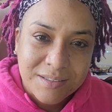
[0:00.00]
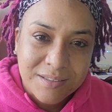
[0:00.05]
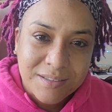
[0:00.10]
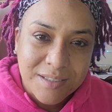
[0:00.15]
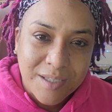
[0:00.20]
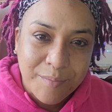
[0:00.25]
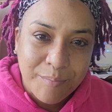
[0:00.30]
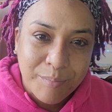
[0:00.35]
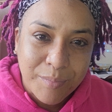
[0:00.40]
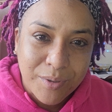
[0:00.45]

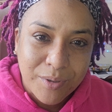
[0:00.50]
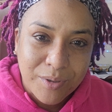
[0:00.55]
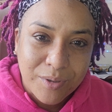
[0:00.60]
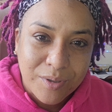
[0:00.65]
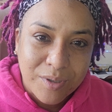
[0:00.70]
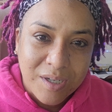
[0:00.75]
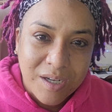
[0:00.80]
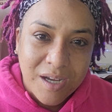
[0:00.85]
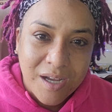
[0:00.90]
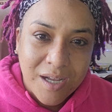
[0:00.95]

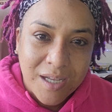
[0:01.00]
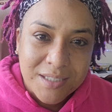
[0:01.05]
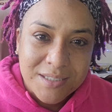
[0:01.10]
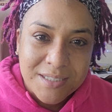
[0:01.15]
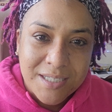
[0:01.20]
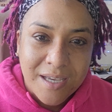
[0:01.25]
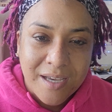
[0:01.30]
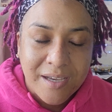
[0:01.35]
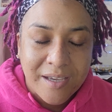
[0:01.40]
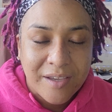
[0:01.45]
number
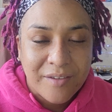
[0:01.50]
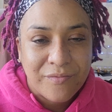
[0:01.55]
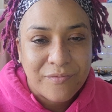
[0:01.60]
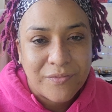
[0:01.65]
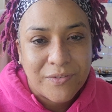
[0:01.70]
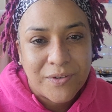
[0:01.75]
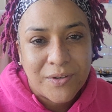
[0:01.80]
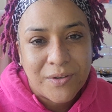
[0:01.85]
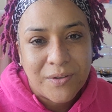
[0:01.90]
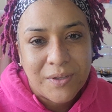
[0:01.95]
contact
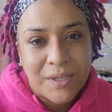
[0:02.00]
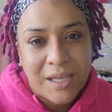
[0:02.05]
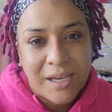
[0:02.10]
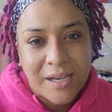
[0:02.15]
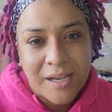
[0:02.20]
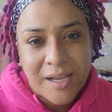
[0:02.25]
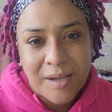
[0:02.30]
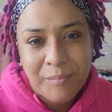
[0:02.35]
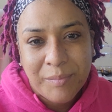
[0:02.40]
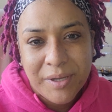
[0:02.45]
info
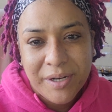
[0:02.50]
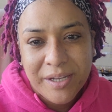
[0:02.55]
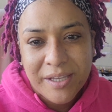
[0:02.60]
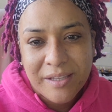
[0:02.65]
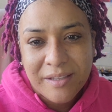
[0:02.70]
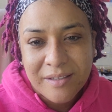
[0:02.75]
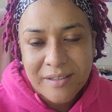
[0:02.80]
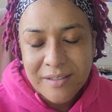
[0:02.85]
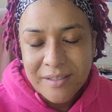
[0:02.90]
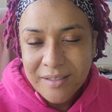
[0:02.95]
like i'm
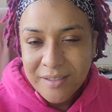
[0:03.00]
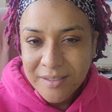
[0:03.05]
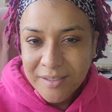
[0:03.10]
gonna